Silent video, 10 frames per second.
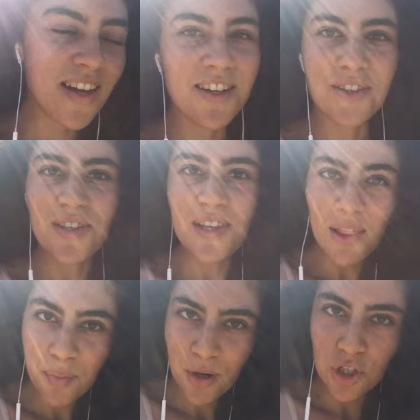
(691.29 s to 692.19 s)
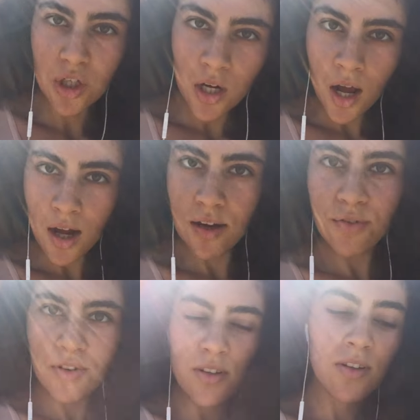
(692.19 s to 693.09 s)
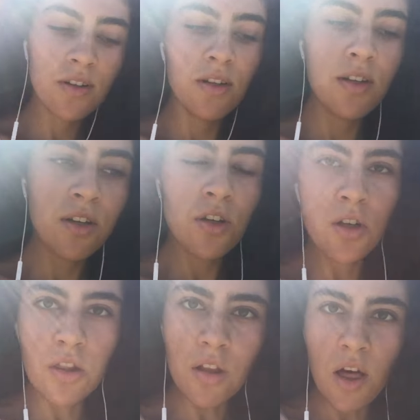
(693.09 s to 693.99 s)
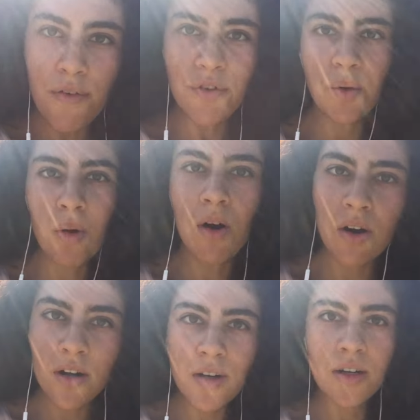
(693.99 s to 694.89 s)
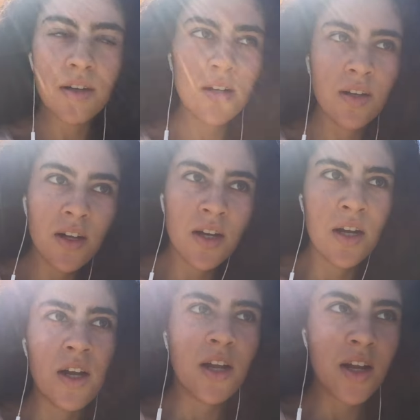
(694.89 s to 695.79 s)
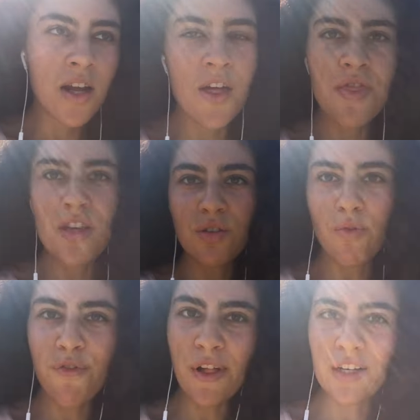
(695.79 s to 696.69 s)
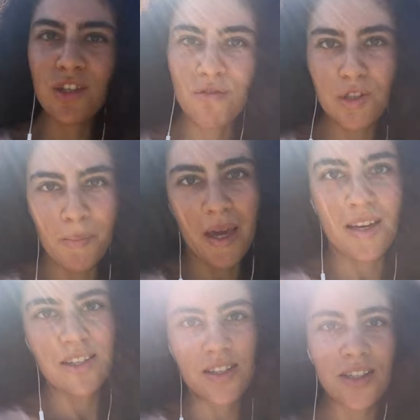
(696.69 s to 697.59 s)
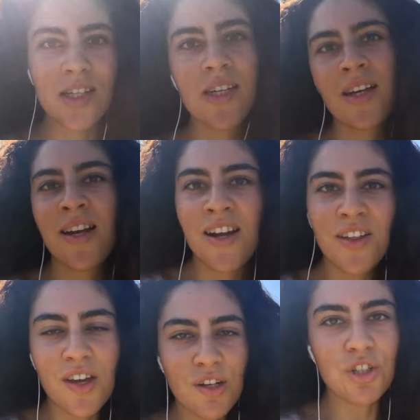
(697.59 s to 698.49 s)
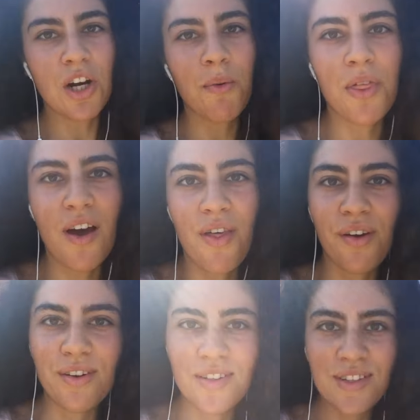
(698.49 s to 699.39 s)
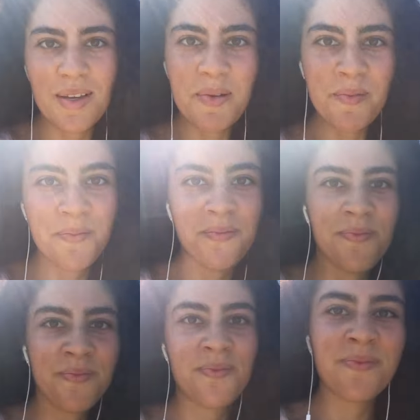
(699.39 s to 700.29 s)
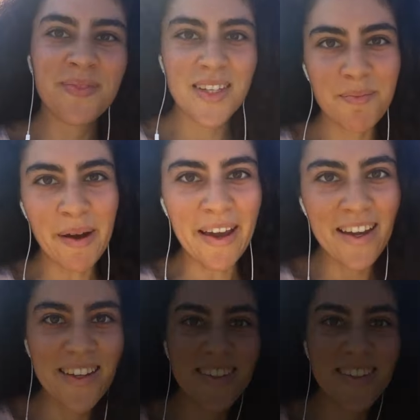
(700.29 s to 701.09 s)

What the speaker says: as a celebration of the love you are and this reflective space that you share with others. Bye.